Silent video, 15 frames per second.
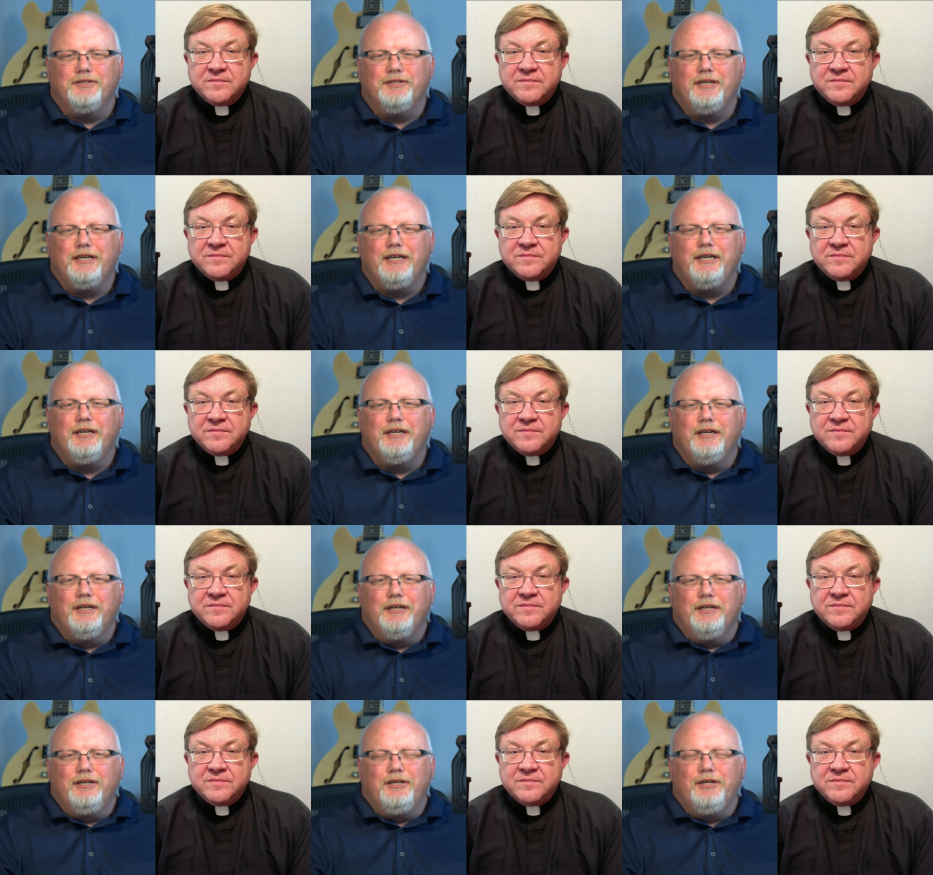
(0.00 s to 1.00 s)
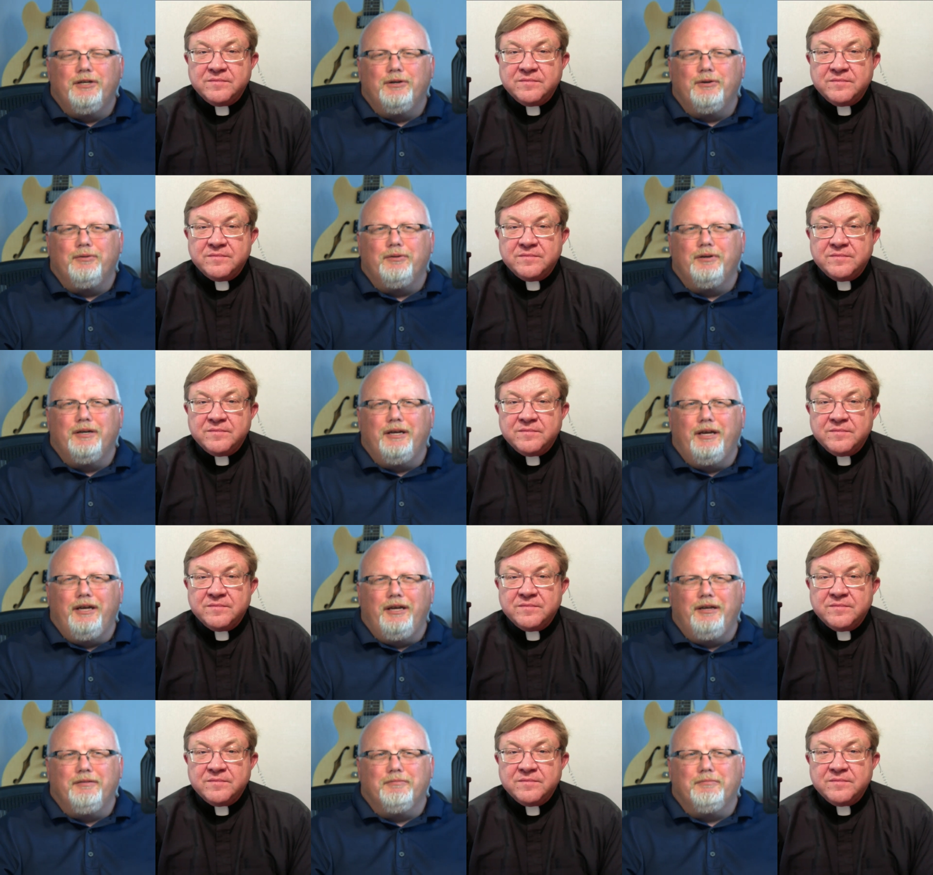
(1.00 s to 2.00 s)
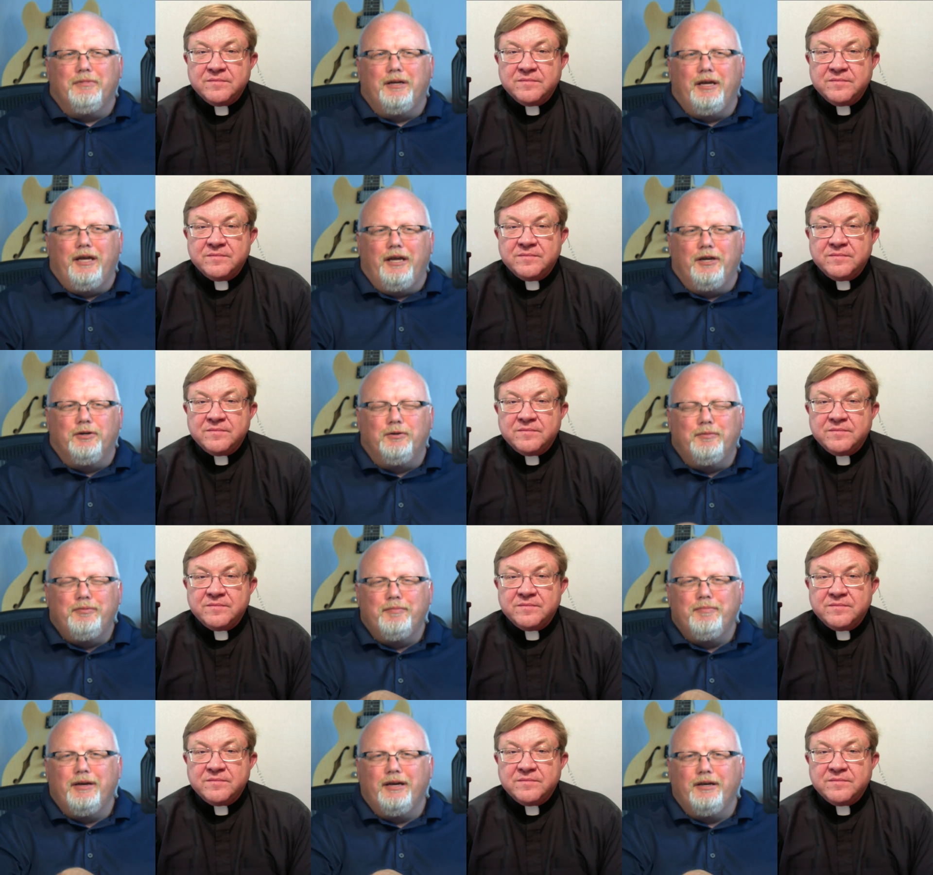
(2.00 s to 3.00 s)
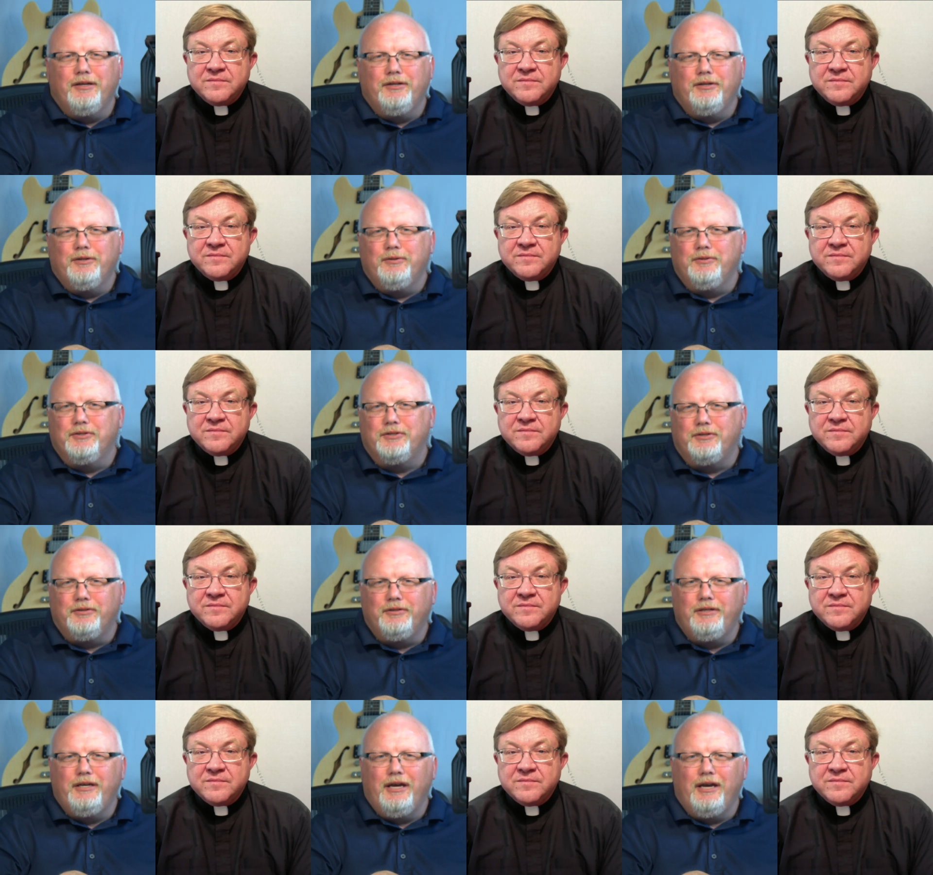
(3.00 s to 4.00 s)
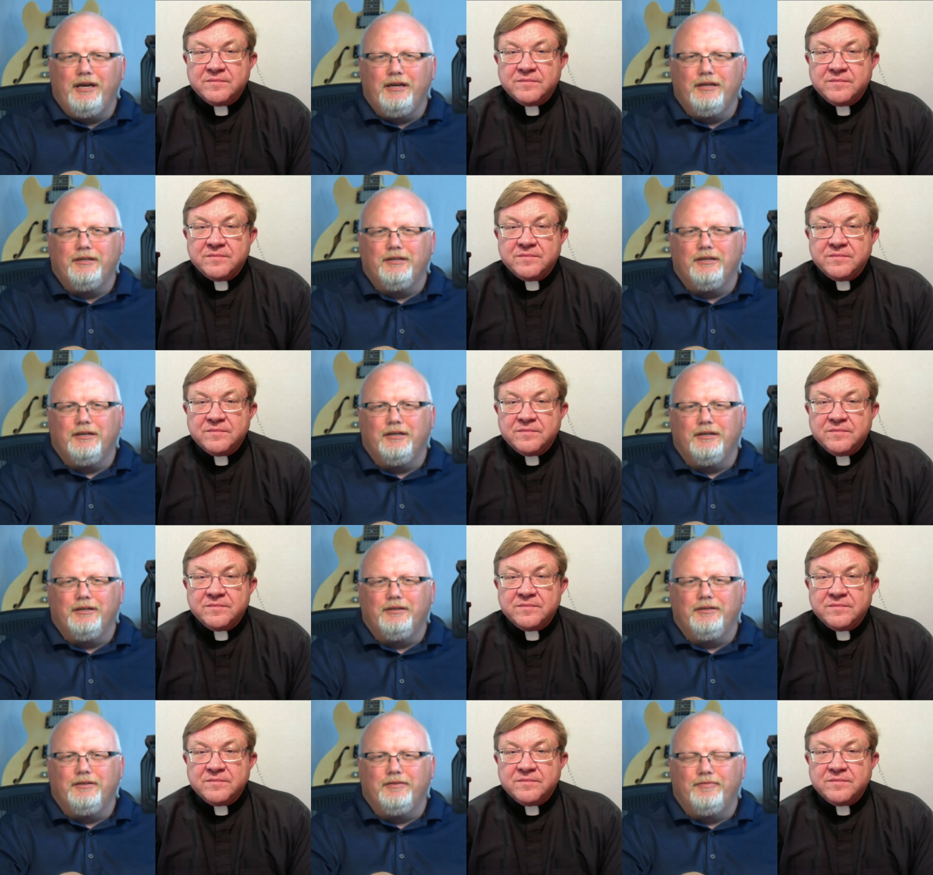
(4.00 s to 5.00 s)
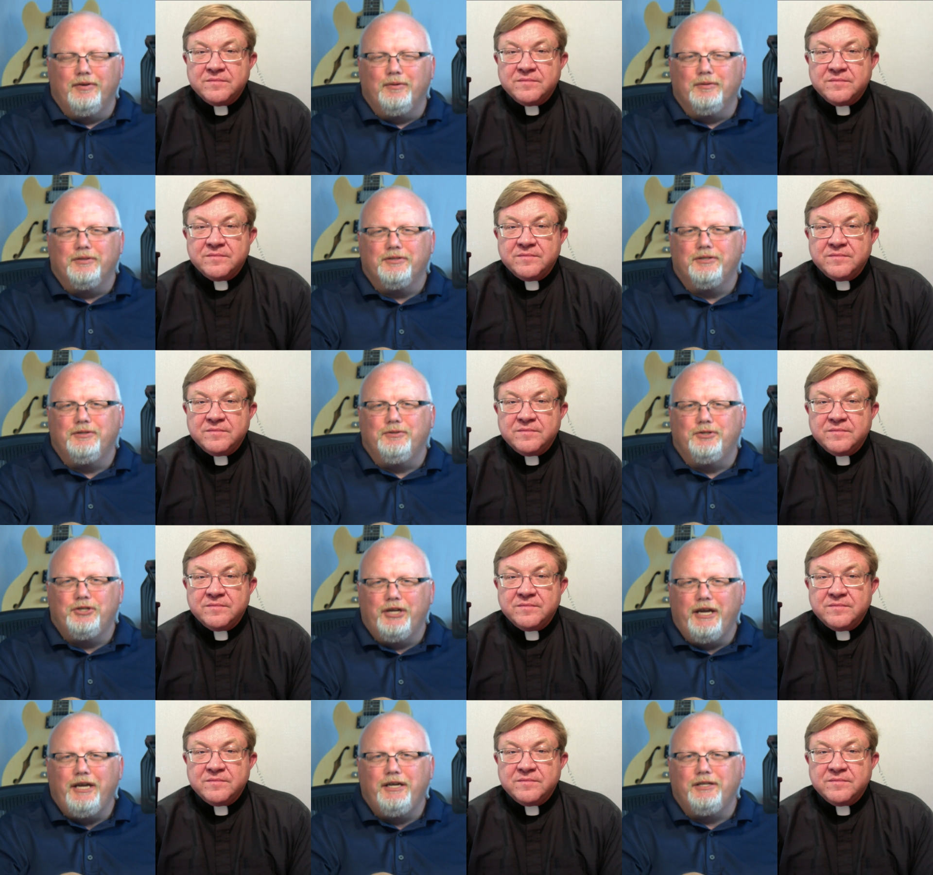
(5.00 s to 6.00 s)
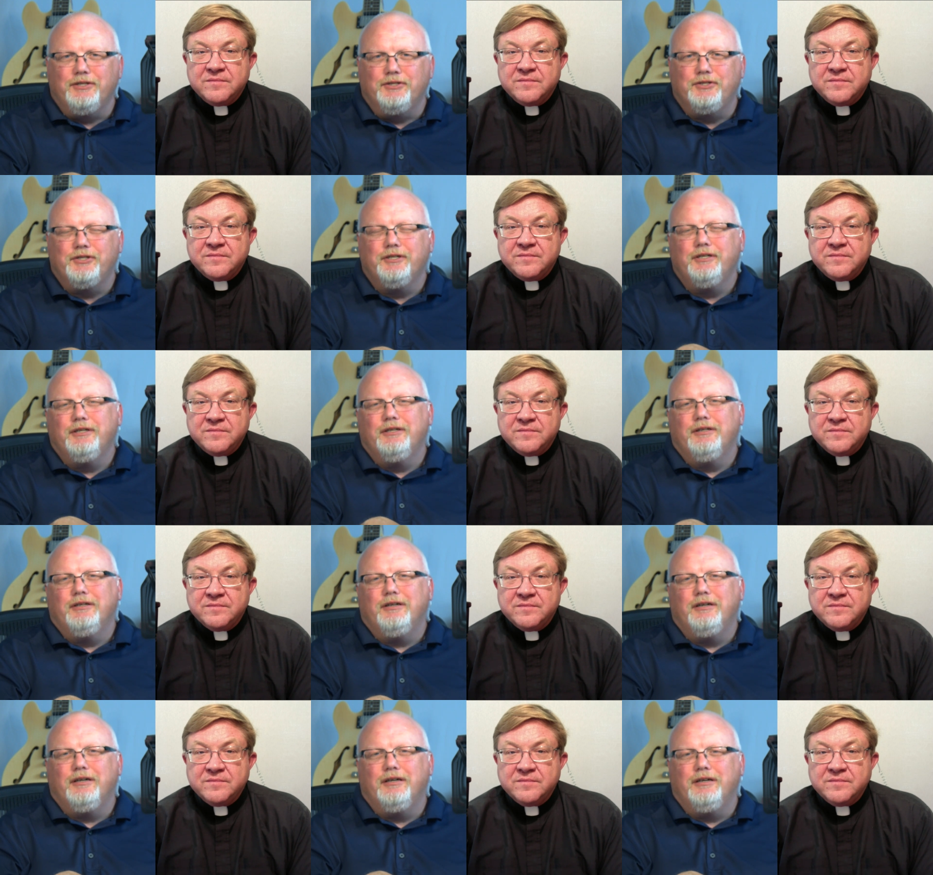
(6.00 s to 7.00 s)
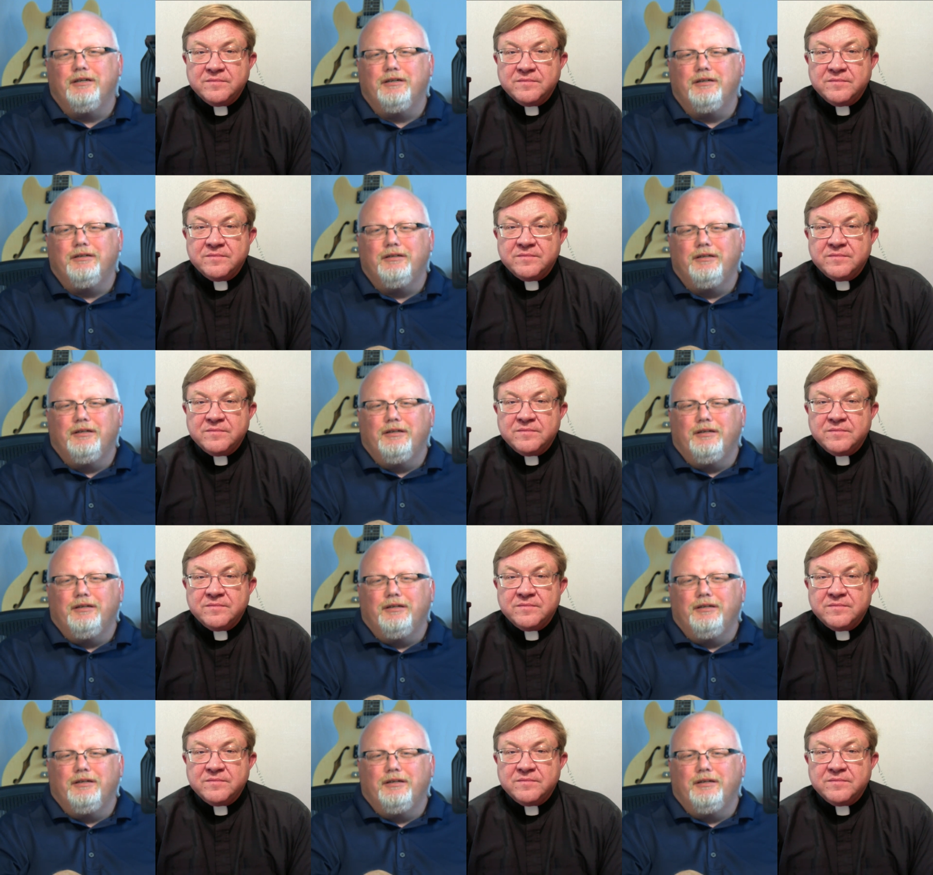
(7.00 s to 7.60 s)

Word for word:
Speaker 1: to say, you know, a a group of men who certainly had uh, the votes to change uh,